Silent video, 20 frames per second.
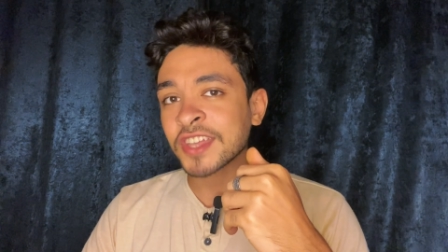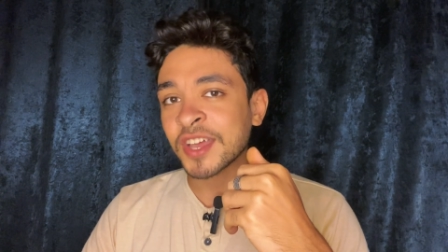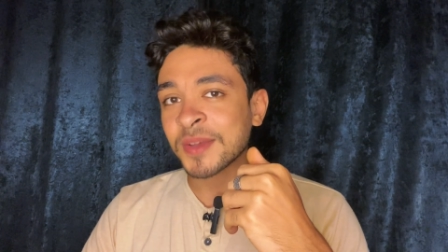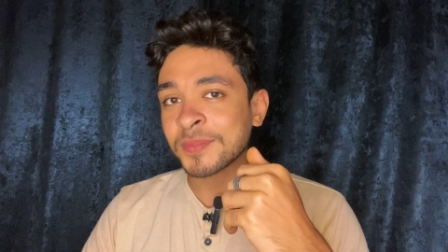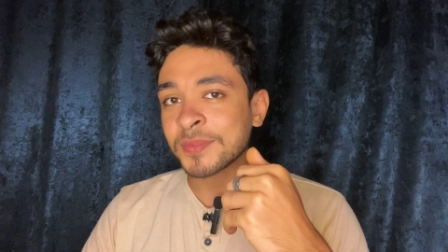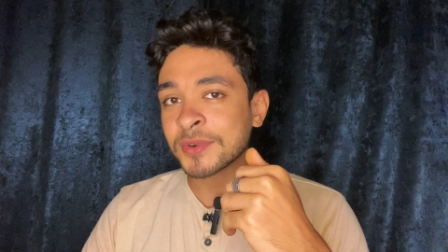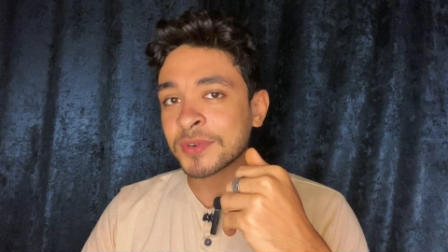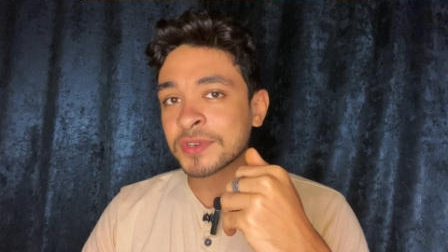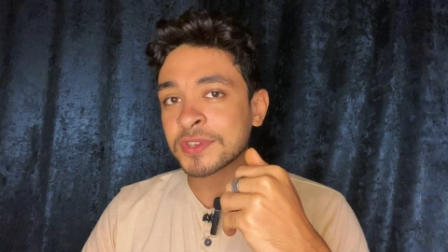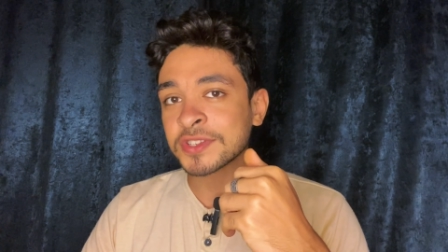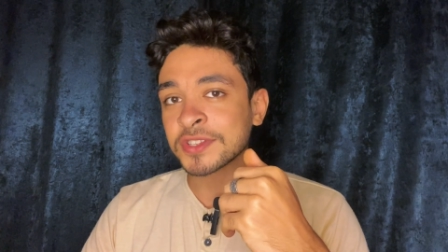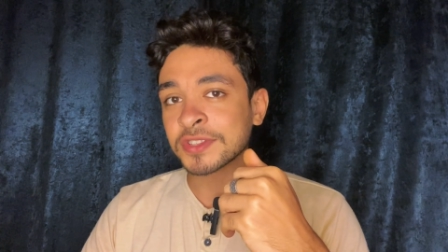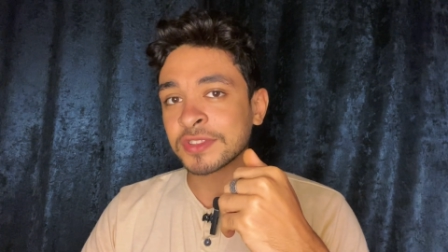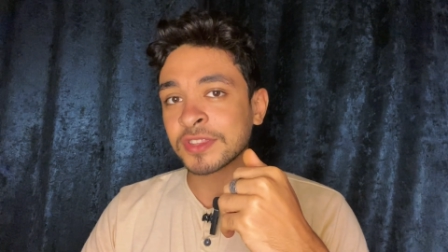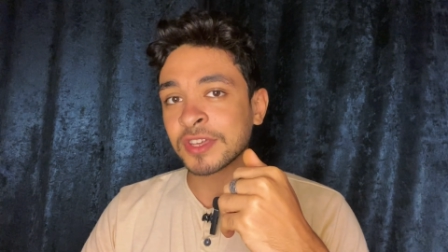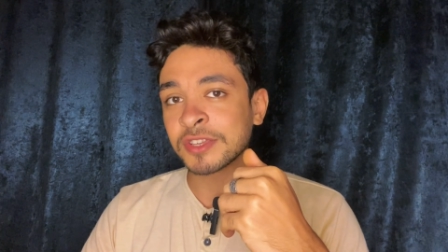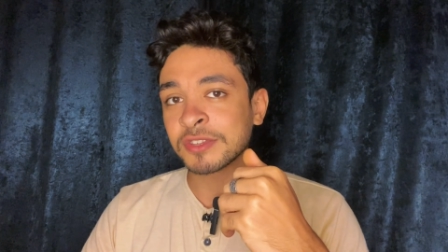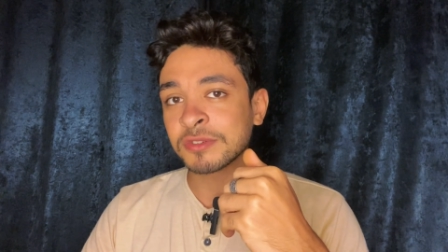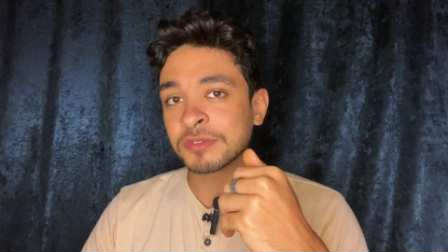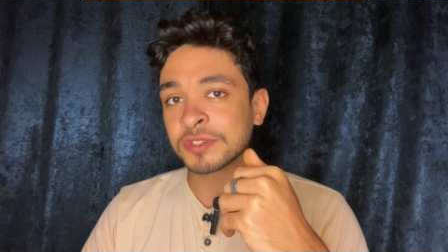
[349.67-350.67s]
that
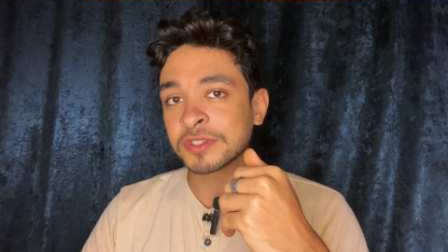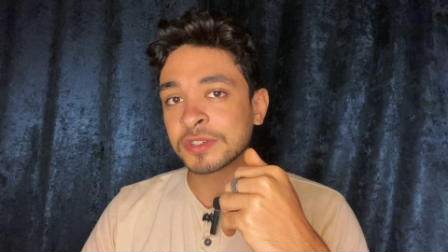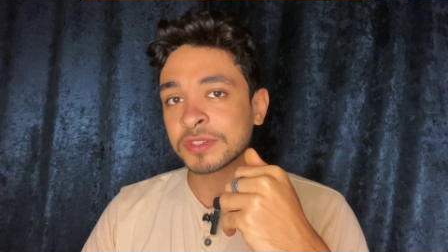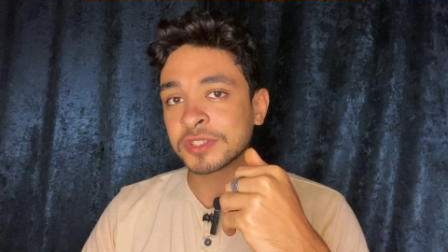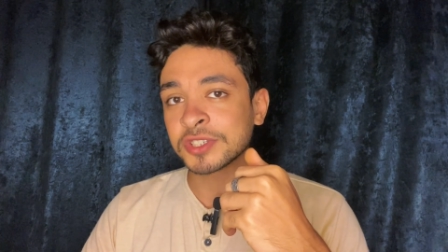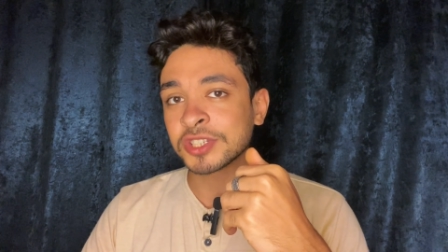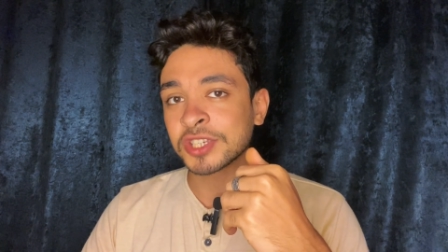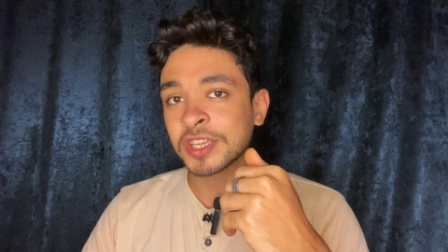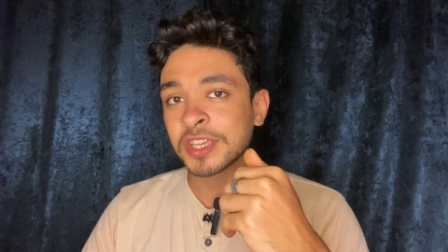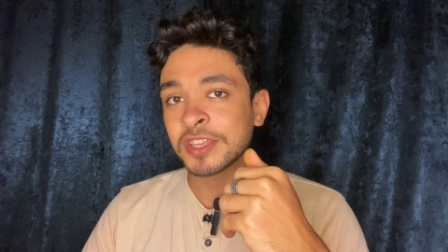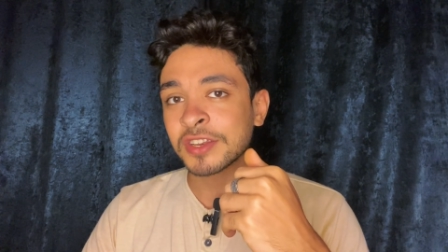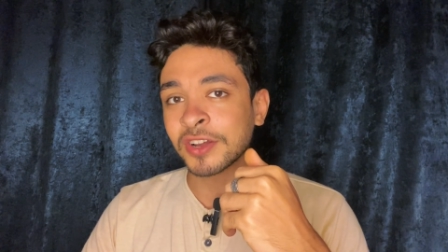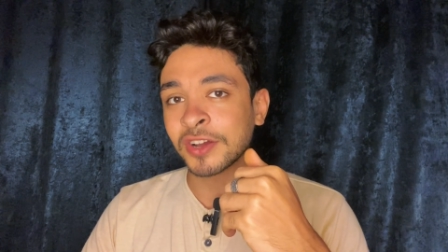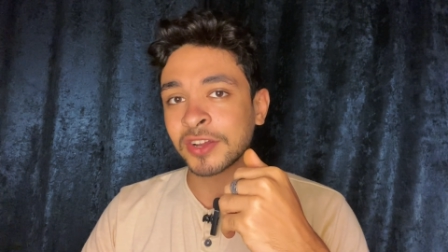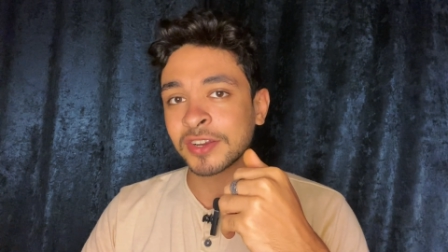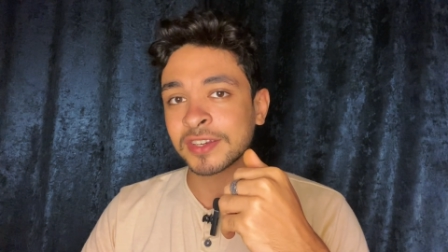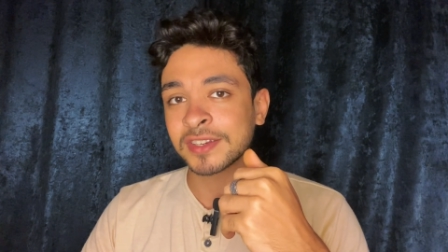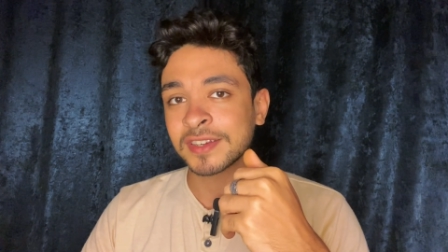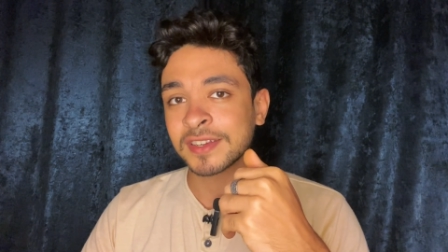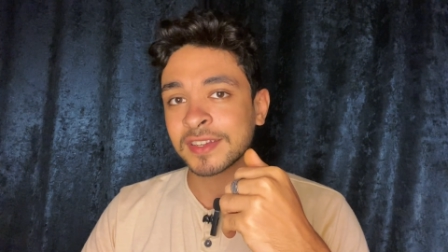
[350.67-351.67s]
person that you should cheat
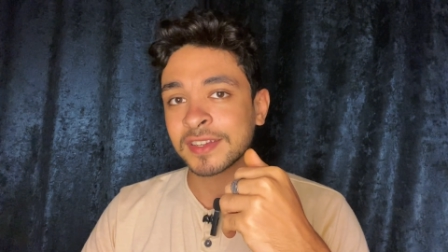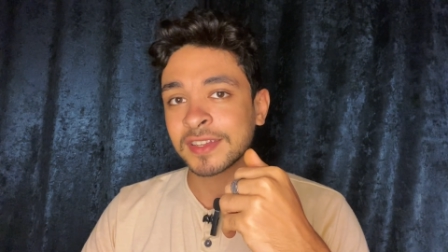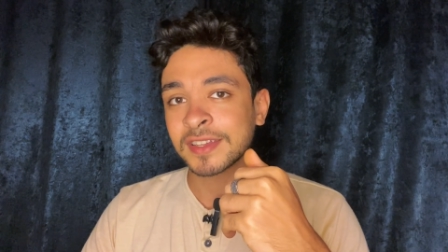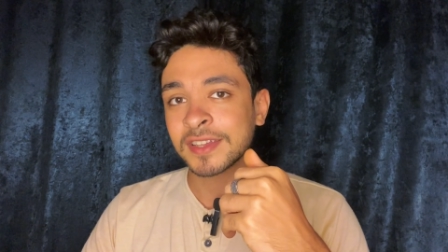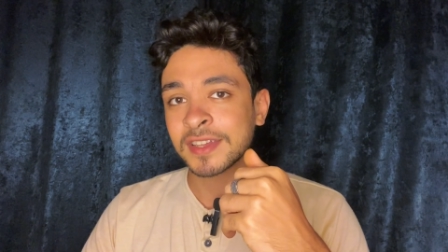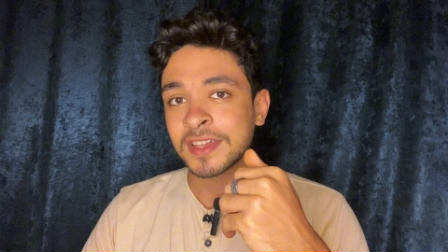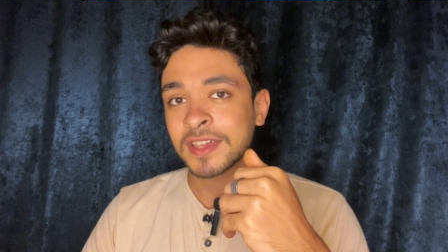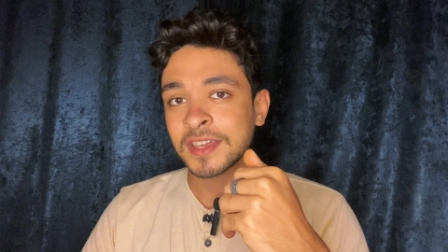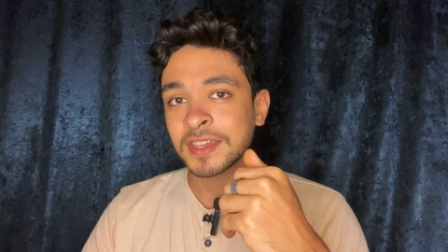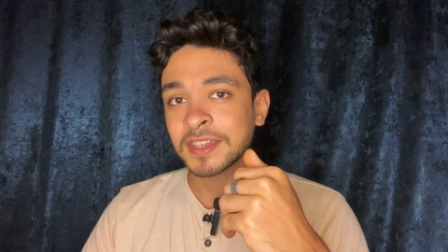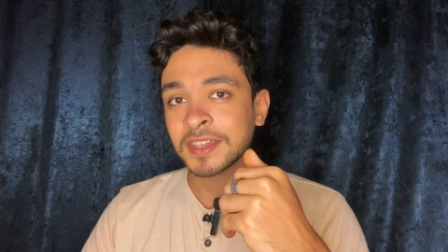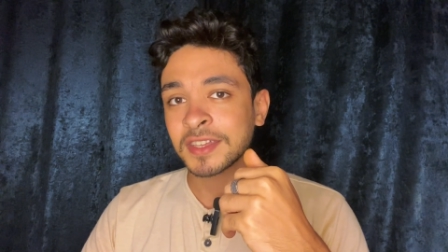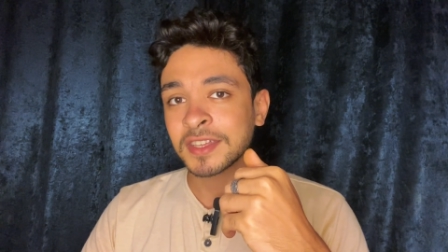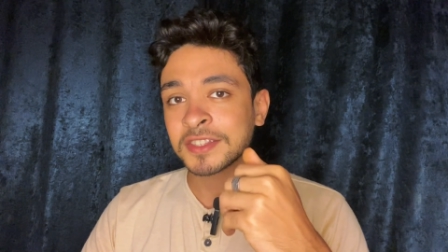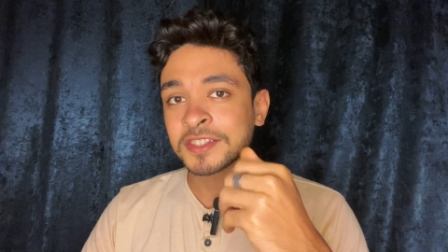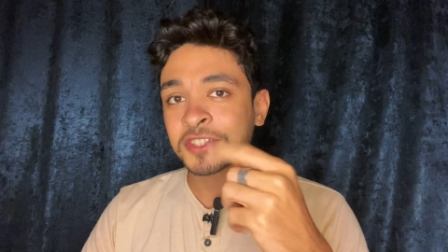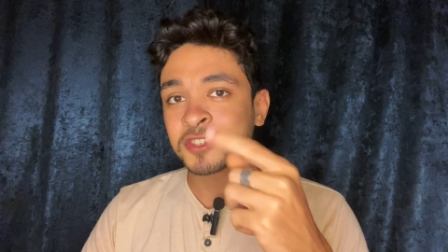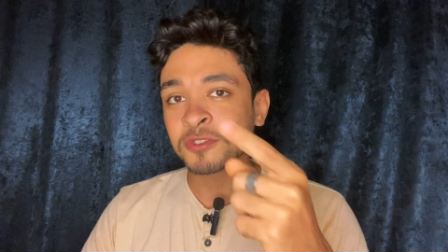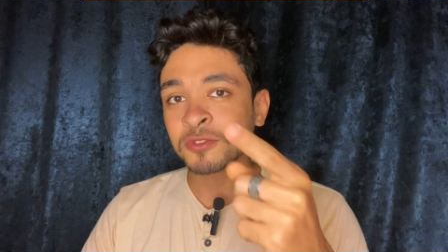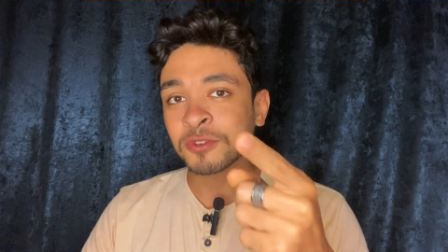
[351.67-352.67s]
on.
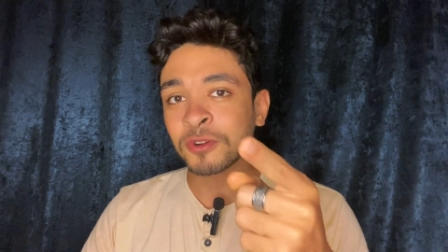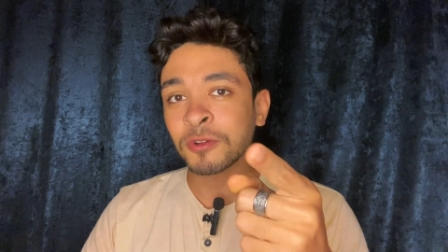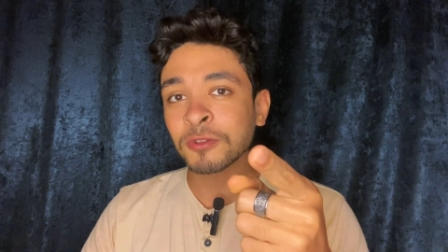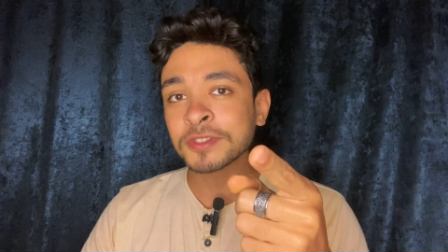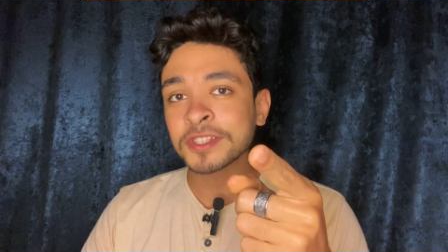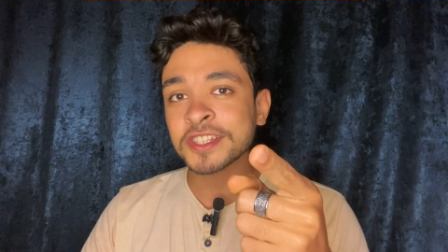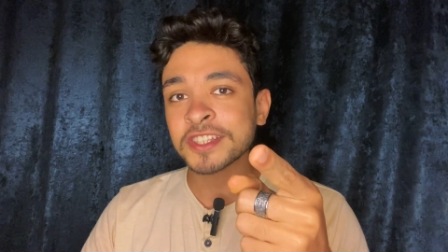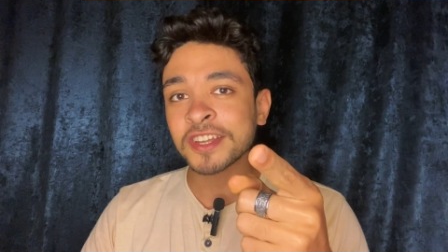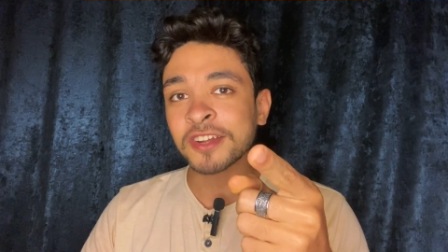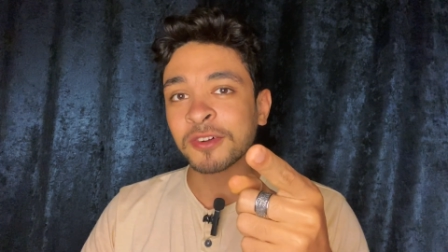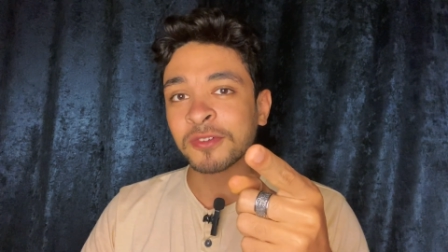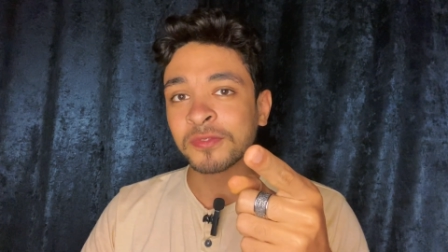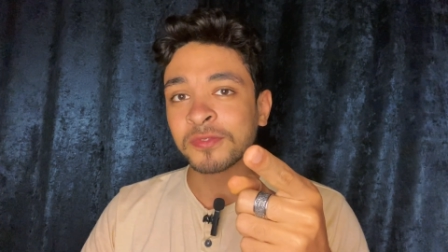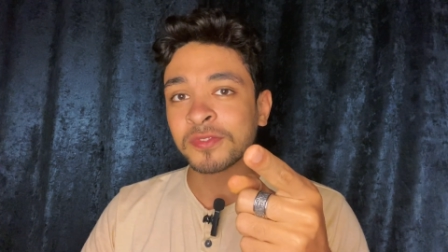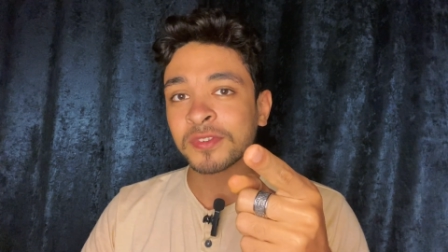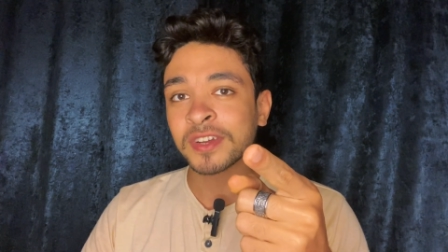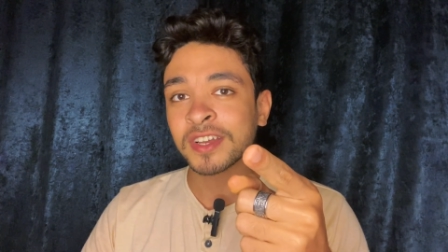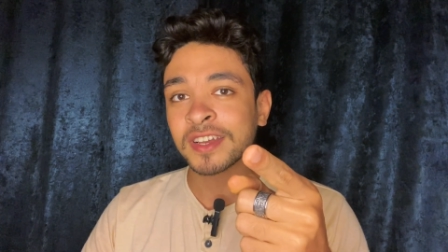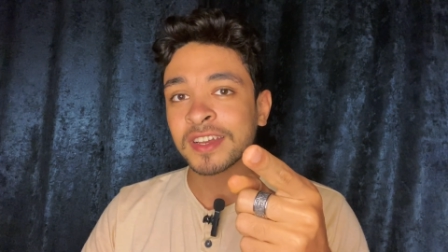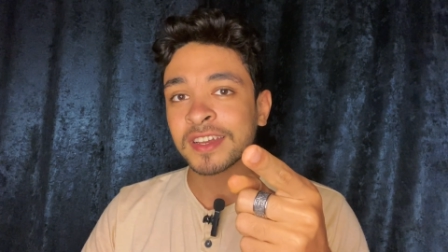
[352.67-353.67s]
It's your old
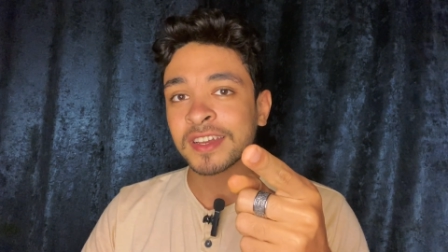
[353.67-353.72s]
self.